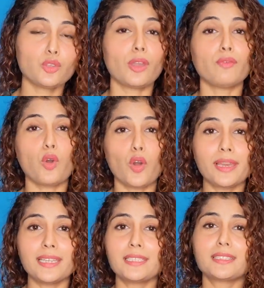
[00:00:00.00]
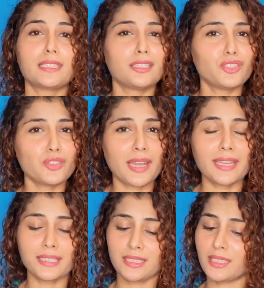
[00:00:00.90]
you have oily skin,
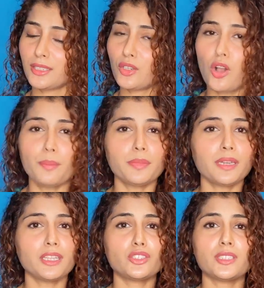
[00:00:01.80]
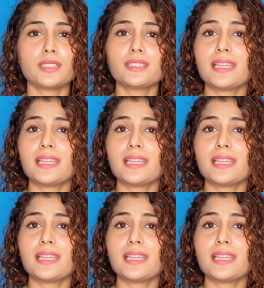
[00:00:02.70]
dry skin, combination,